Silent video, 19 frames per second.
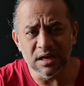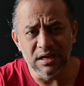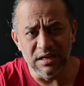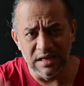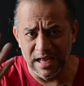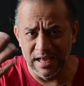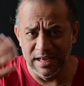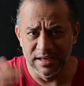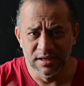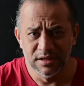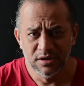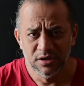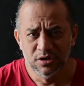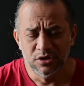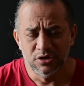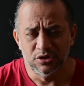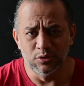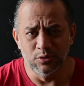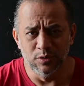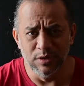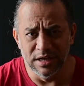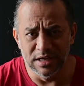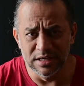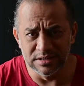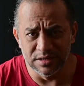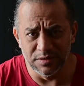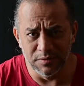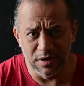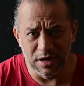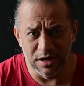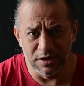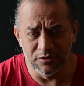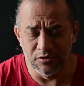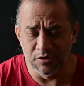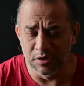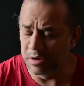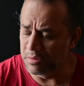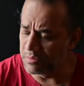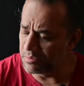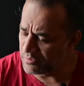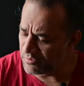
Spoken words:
like Sony A7R3,